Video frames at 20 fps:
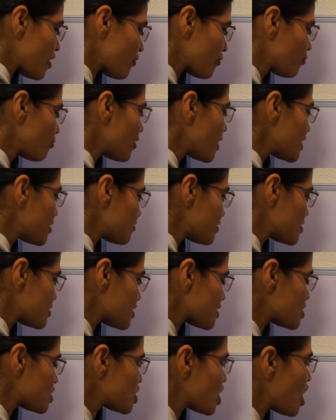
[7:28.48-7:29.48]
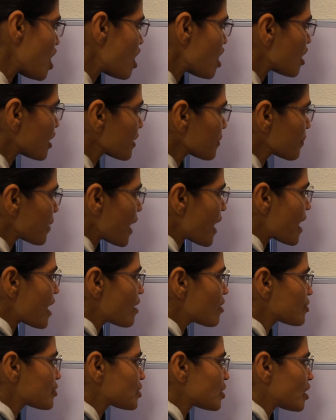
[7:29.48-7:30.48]
of what we just talked
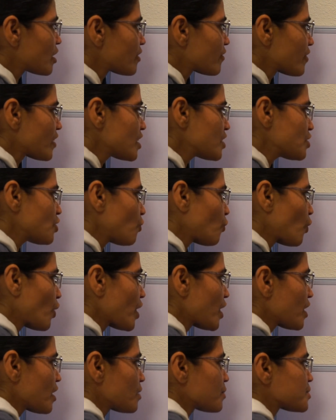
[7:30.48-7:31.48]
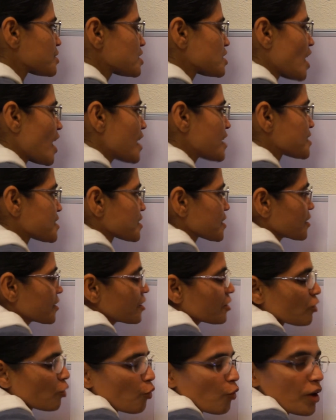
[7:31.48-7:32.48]
about. Radio waves as
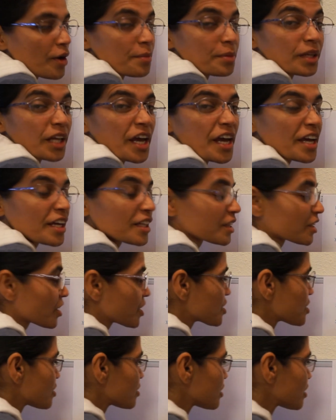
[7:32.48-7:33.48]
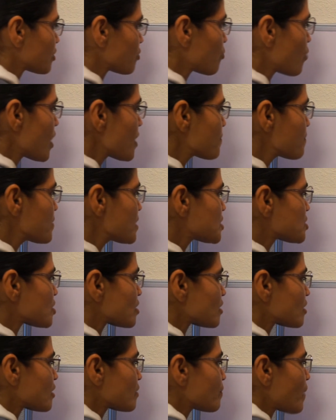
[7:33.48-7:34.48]
wavelength greater than 1
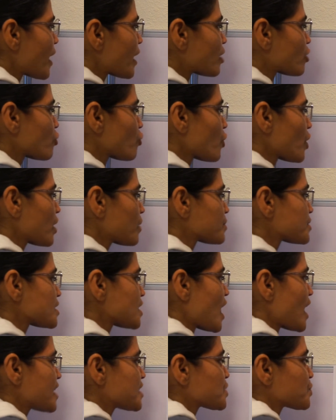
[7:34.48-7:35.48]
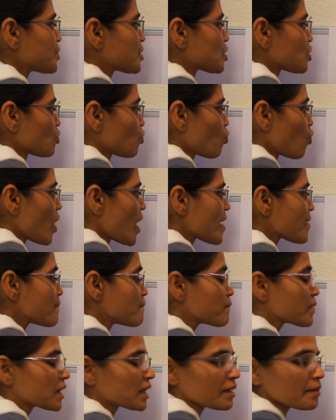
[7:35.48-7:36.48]
meter, microwaves lies between
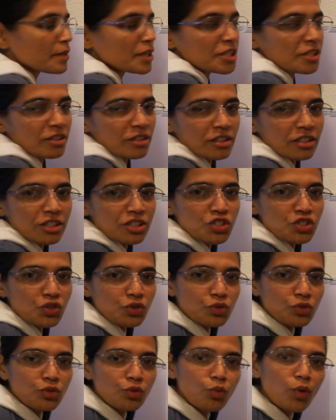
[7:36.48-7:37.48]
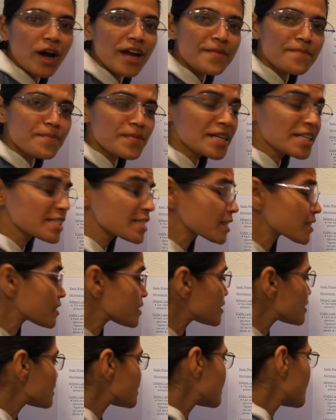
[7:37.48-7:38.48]
1 millimeter to 1
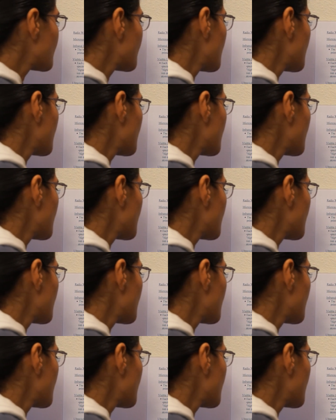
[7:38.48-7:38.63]
meter,